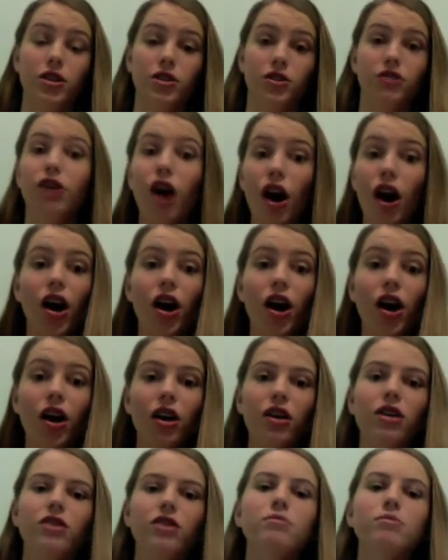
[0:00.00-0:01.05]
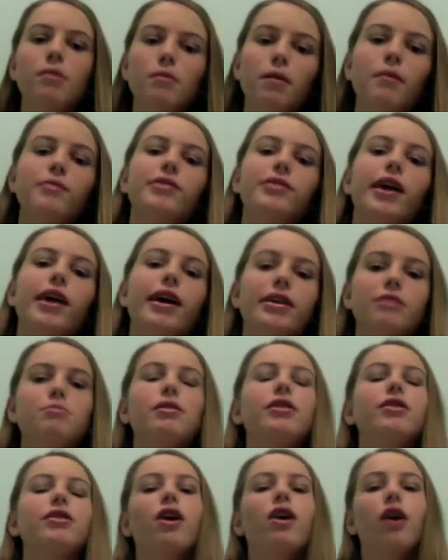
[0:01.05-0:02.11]
Duh. So my mom had to ask me
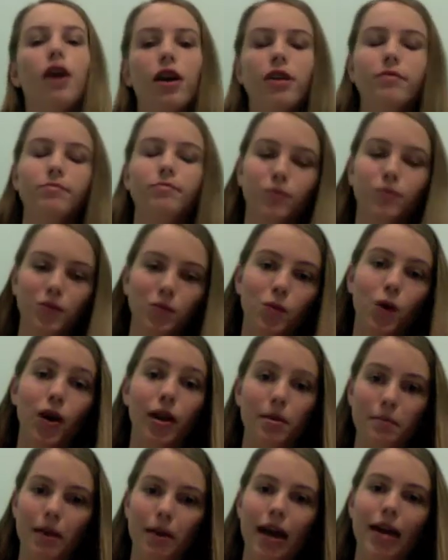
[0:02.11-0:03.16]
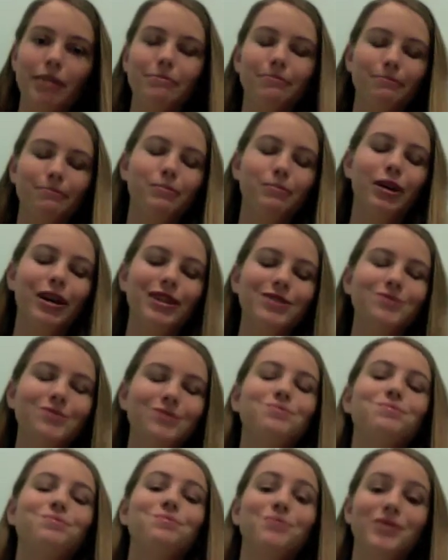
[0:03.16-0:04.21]
in the car what it meant, but
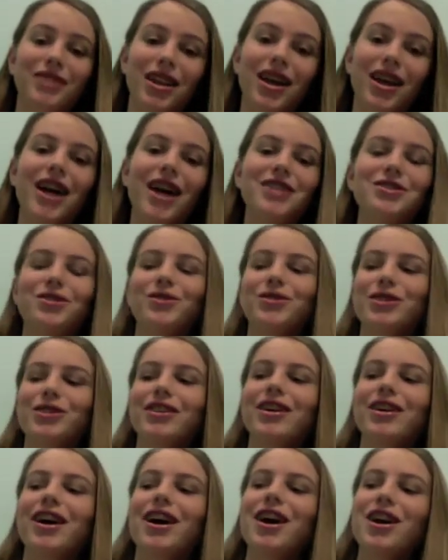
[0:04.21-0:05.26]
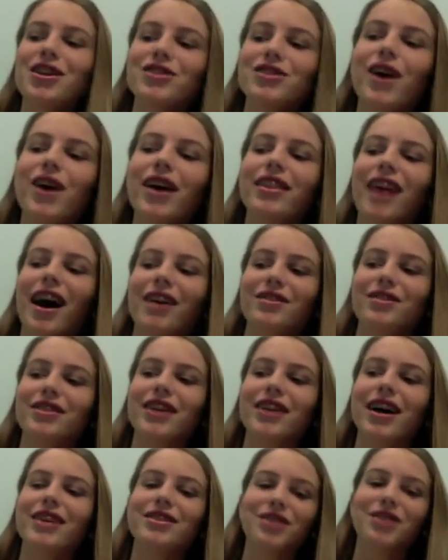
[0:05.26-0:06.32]
I told her. So I laughed at
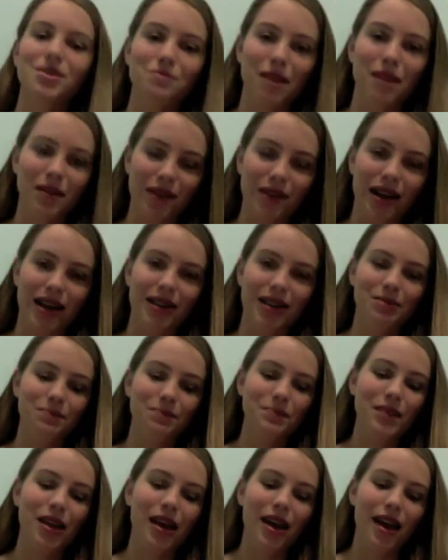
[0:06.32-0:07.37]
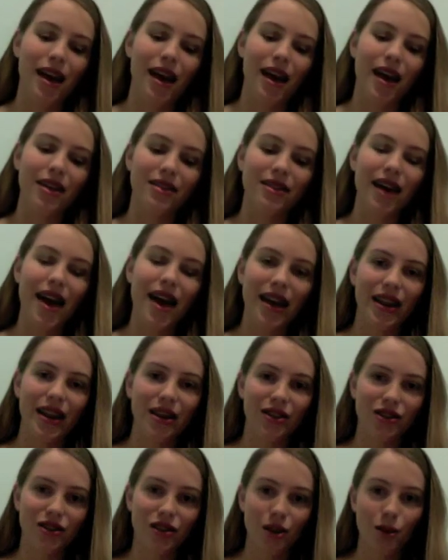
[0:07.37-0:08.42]
that, said my friend. And then,
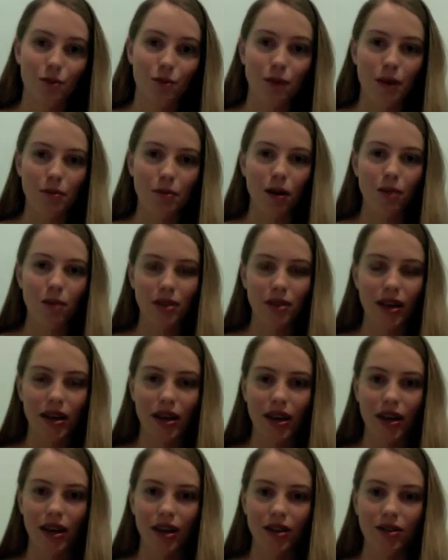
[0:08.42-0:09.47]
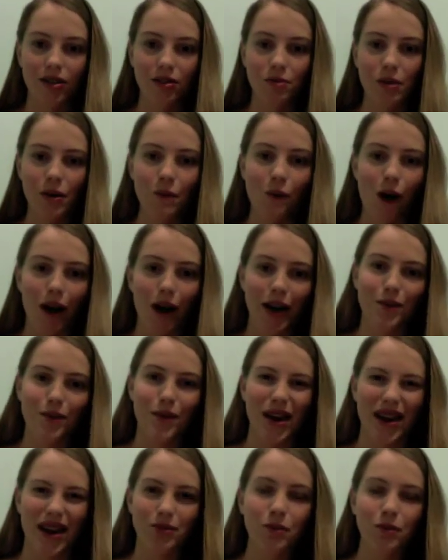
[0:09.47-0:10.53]
so my mom's like, so we were walking
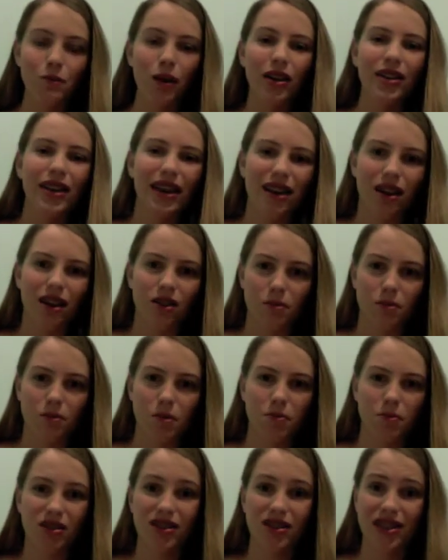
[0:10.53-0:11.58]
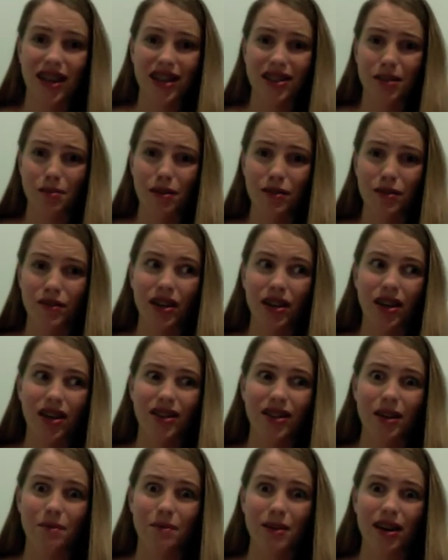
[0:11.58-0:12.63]
away because we wanted, like, other people to get to meet Rita
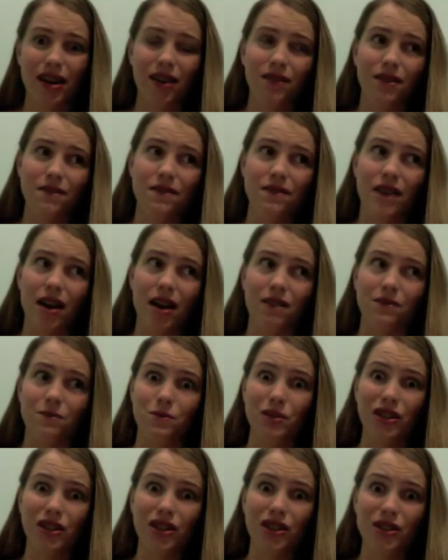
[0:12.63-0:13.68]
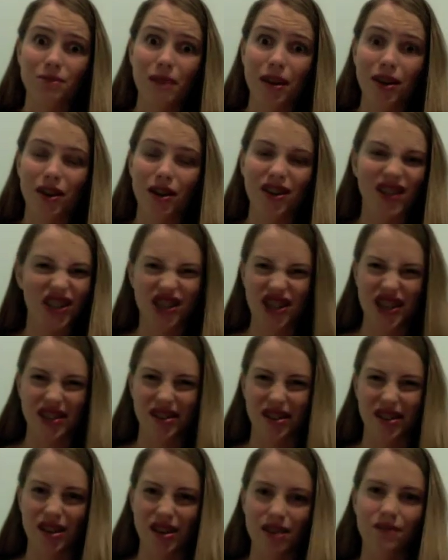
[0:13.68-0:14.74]
because that'd be kind of unfair if we just met her and then she had
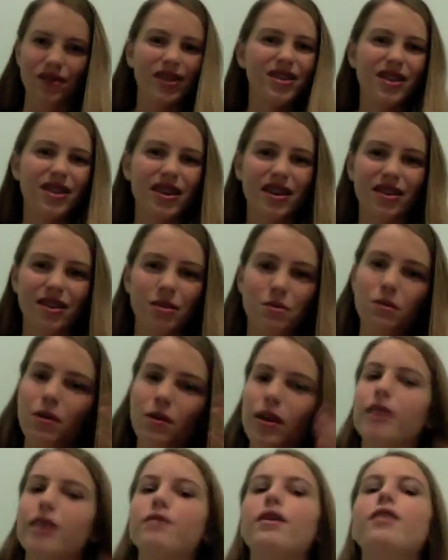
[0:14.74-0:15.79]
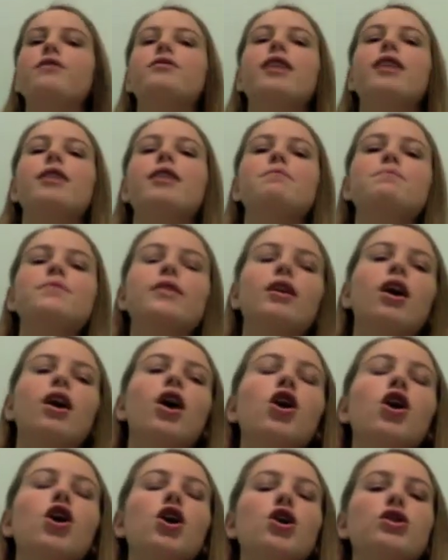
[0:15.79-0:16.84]
to leave. Like, seriously, we want to give other time.
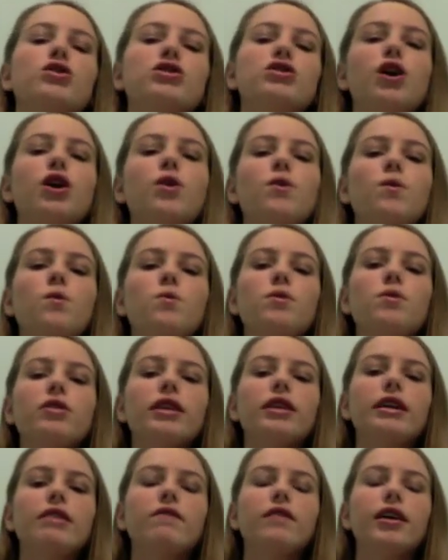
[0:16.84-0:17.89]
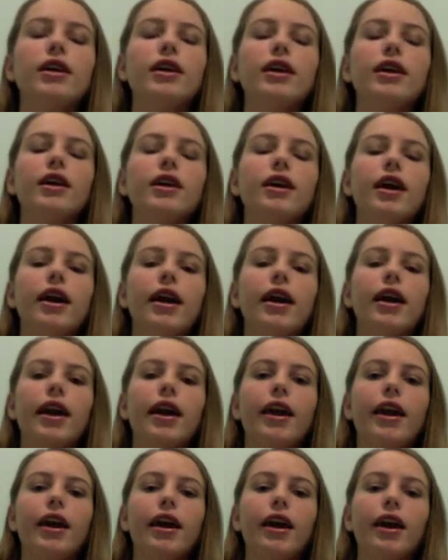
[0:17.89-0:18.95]
So we're leaving,
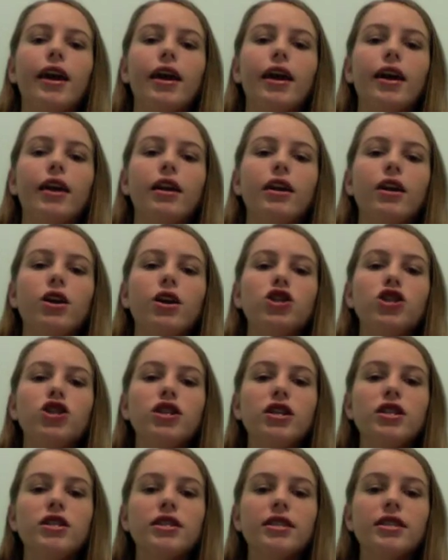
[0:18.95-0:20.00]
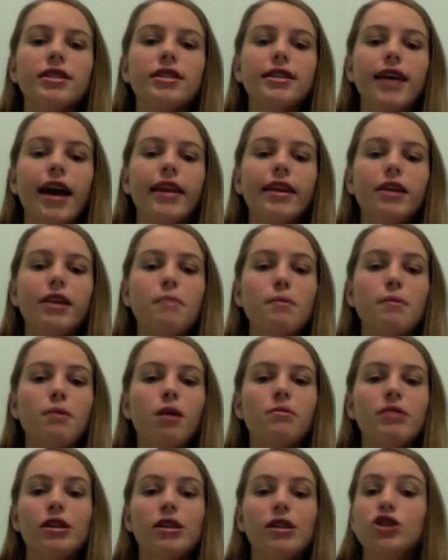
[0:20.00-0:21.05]
and then my
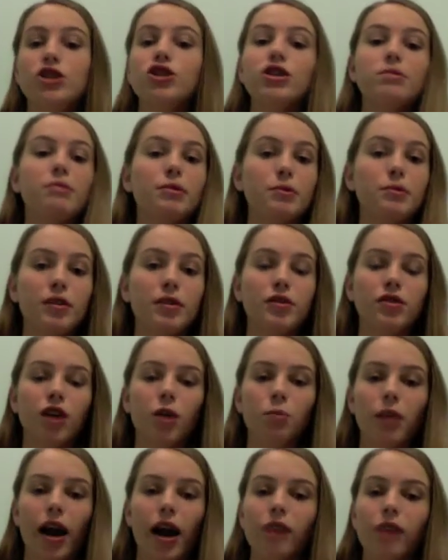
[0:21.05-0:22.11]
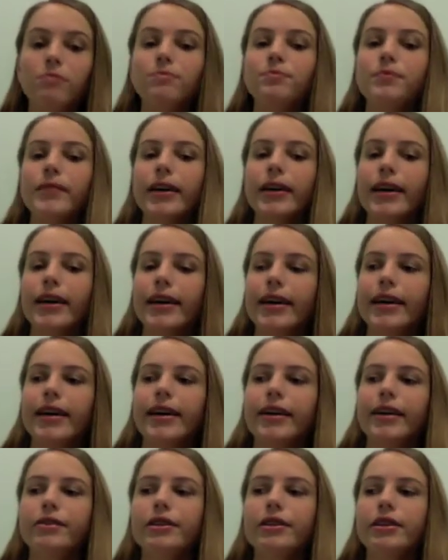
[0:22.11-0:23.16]
mom said, "You just must be so proud."
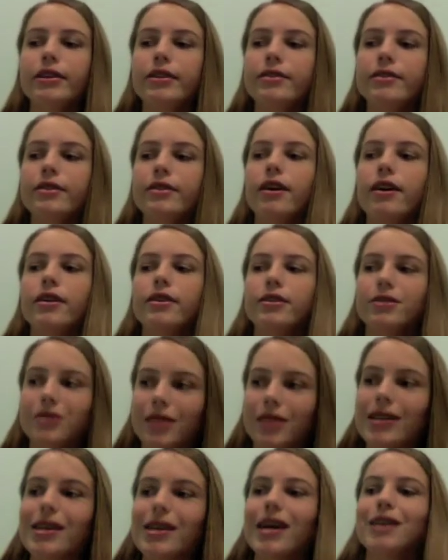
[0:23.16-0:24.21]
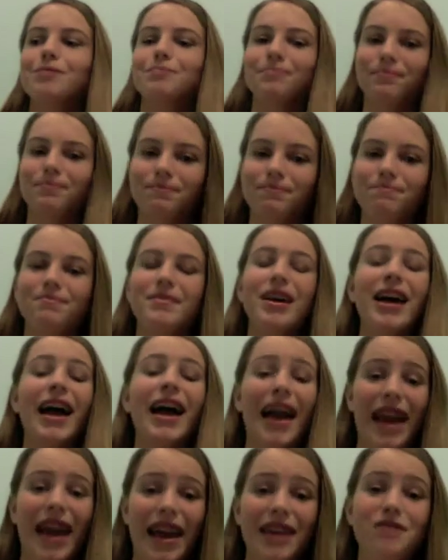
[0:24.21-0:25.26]
And Rita's nodding. She's like, "Yeah,
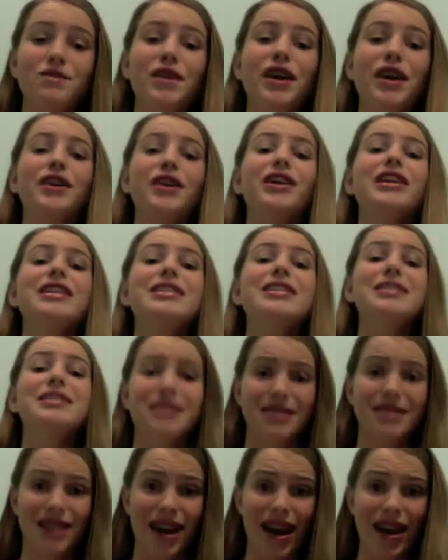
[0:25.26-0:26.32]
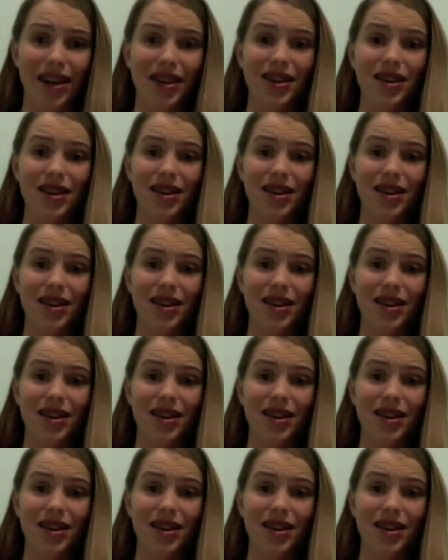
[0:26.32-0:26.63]
and very tired."